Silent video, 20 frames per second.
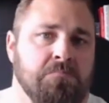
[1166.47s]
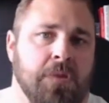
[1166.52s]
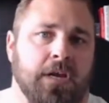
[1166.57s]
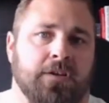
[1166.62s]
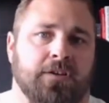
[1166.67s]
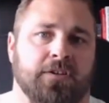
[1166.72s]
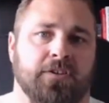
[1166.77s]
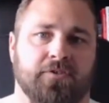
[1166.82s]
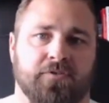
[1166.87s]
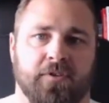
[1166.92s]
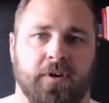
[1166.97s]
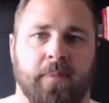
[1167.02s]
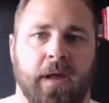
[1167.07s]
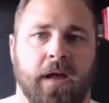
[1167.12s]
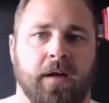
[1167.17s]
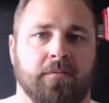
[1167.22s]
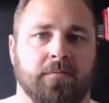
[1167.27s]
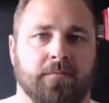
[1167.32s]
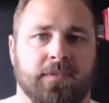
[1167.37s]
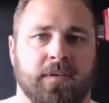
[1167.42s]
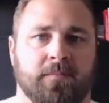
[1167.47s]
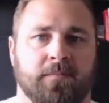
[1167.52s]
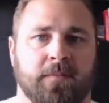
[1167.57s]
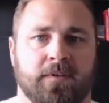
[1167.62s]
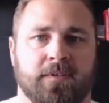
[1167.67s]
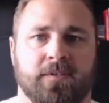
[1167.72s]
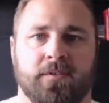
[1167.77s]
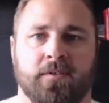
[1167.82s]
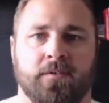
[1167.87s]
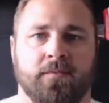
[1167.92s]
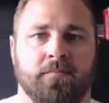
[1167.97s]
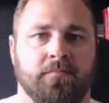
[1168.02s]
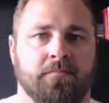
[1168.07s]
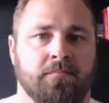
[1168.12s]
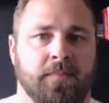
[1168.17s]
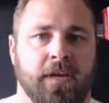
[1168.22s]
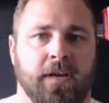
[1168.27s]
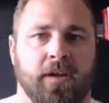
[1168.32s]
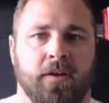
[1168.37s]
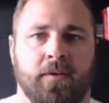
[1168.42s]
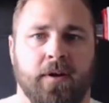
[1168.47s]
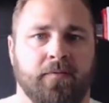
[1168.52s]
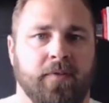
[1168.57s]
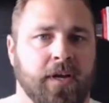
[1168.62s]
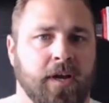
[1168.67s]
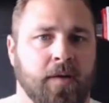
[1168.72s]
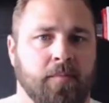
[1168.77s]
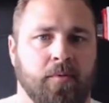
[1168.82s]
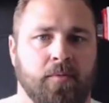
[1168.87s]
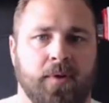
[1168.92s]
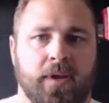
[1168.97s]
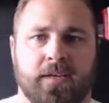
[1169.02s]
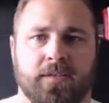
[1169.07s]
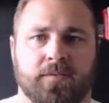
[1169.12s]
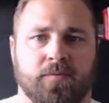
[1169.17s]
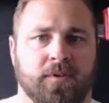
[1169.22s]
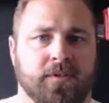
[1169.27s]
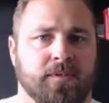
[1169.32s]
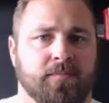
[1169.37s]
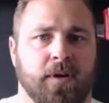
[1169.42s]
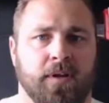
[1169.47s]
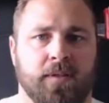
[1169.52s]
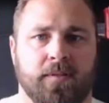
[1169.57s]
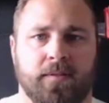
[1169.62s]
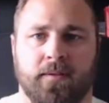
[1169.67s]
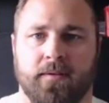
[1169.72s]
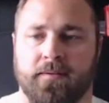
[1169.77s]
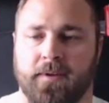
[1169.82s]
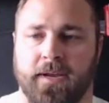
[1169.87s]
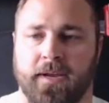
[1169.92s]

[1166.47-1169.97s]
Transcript: and just drip out something to him, you know, every couple weeks, once a month.